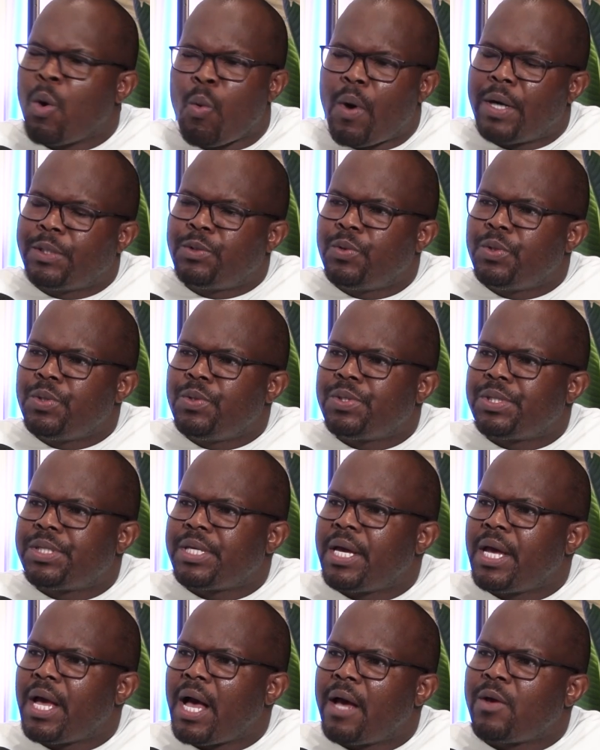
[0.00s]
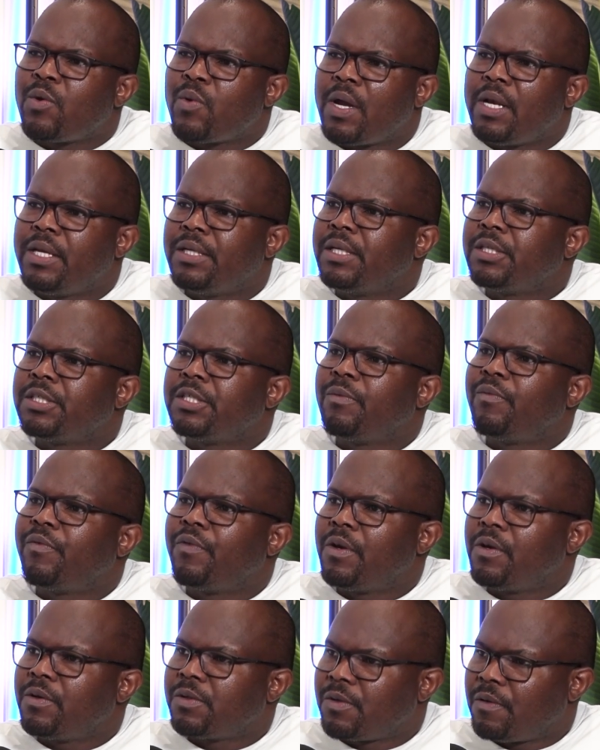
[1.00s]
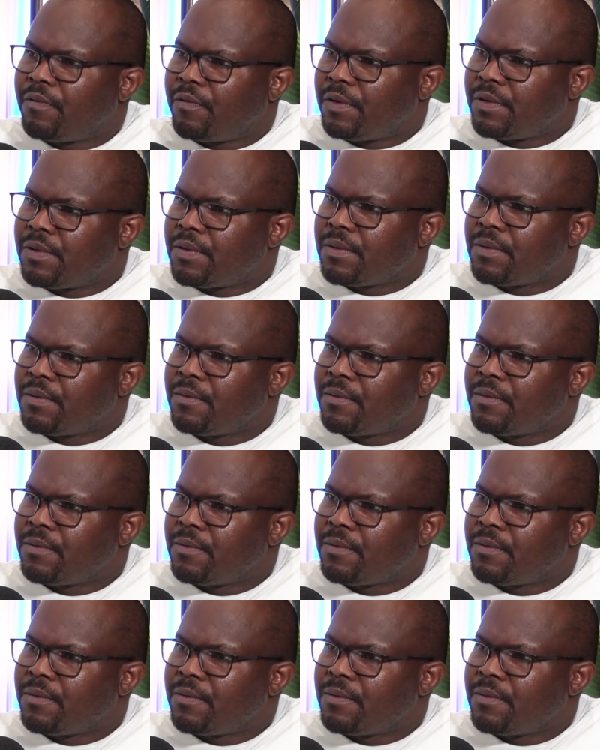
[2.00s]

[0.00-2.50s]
What would you say are your leadership philosophies?